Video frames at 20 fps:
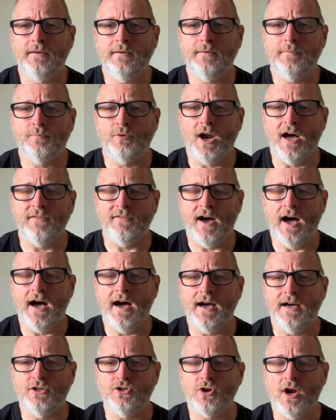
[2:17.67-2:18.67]
private
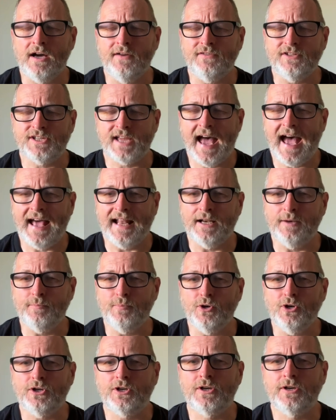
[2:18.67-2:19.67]
hire drivers
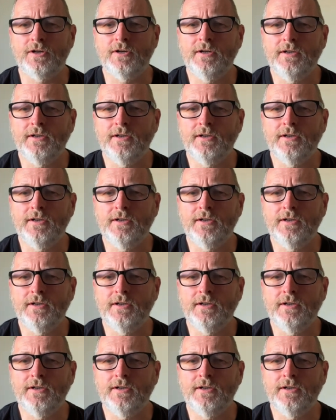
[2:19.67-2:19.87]
handbook.